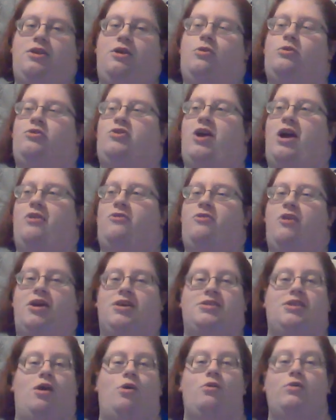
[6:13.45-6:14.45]
the old Jack
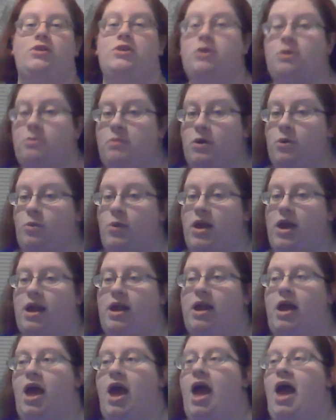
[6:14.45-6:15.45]
Frost, that only took me a
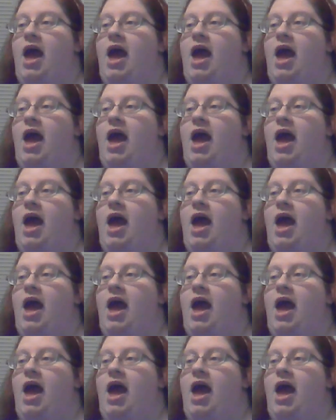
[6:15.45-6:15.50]
week,